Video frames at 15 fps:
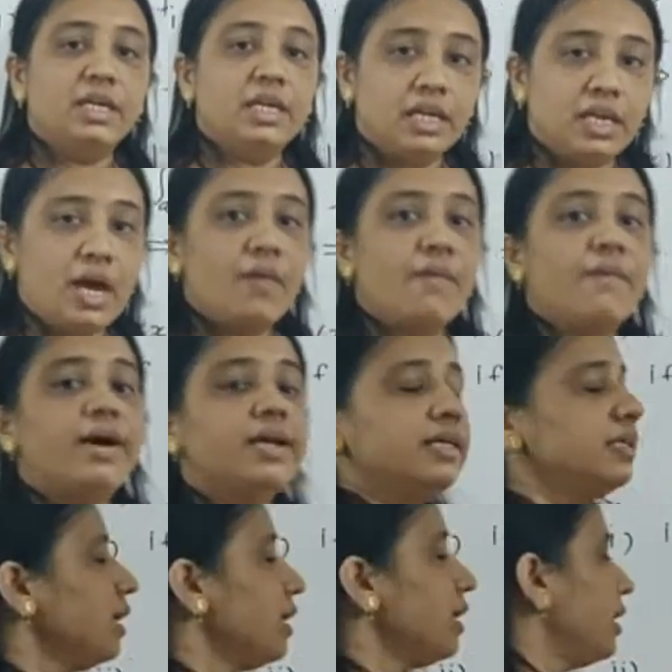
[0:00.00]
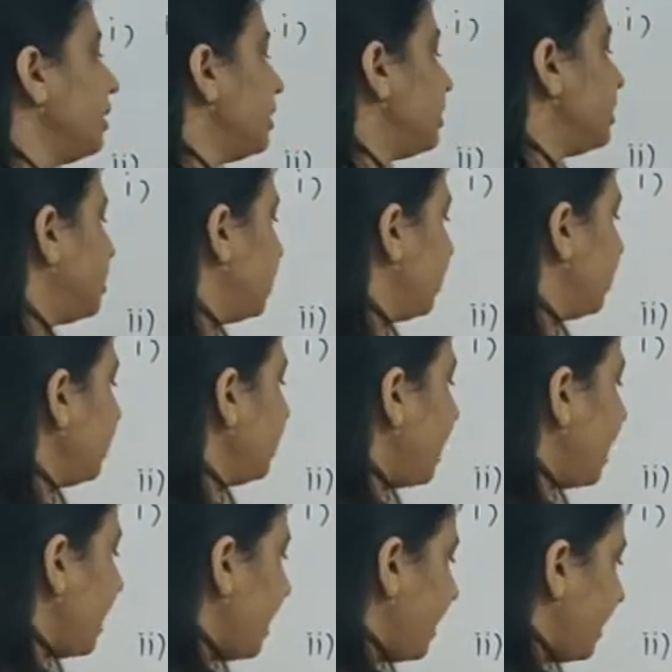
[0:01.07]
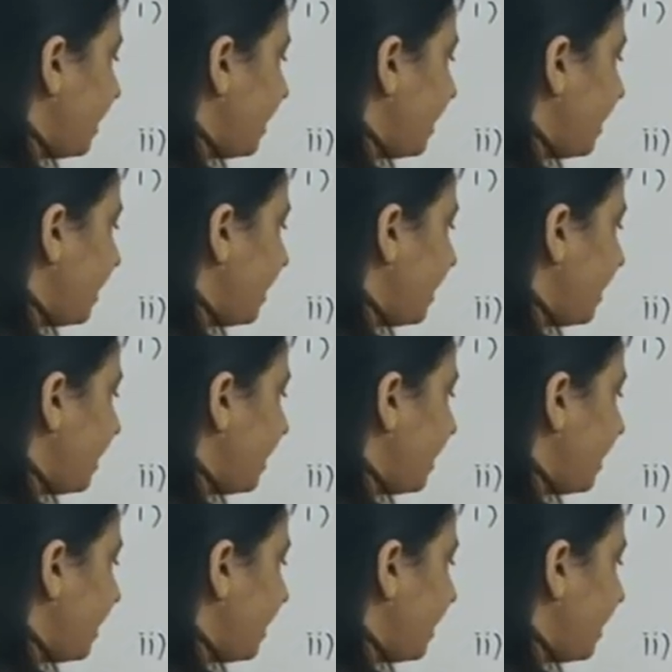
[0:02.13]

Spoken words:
Now another condition is